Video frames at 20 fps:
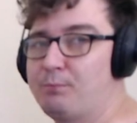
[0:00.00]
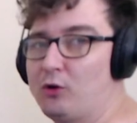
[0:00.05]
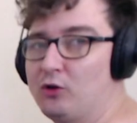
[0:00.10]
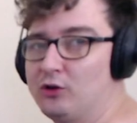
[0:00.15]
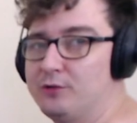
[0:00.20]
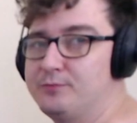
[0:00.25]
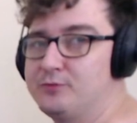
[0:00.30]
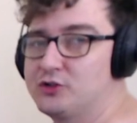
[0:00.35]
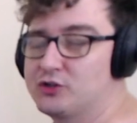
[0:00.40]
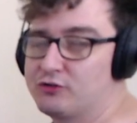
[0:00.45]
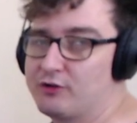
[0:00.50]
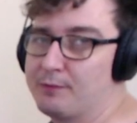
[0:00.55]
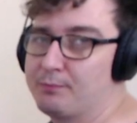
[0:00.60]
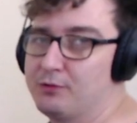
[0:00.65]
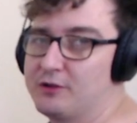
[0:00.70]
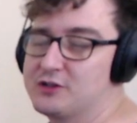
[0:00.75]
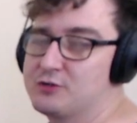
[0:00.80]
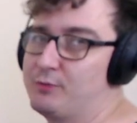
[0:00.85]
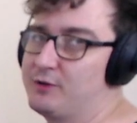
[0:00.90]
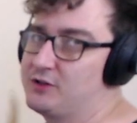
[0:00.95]
bottom
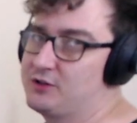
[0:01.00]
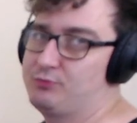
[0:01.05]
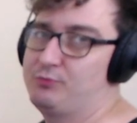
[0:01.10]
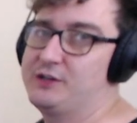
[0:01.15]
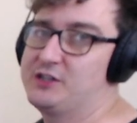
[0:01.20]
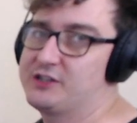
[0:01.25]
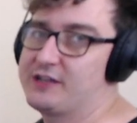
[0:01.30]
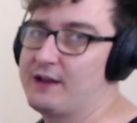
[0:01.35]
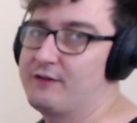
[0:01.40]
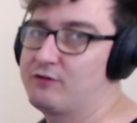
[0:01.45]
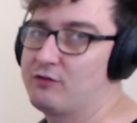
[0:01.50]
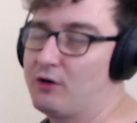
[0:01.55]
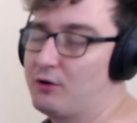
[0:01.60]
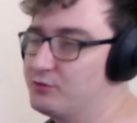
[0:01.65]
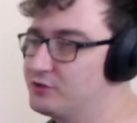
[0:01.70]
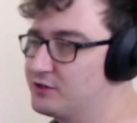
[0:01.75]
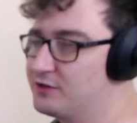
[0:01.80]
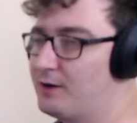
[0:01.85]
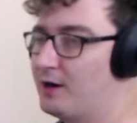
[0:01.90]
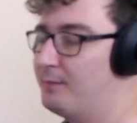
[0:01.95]
triplets, which, which Dave
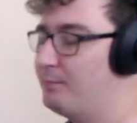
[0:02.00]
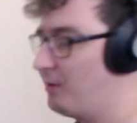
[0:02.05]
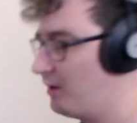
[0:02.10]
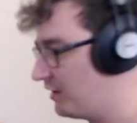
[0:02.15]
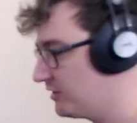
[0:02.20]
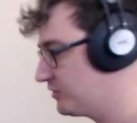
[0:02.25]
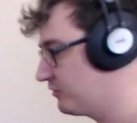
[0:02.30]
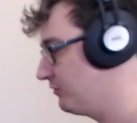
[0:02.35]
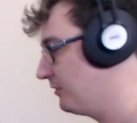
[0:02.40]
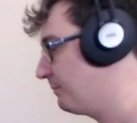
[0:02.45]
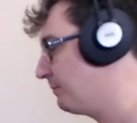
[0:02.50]
Grohl's a master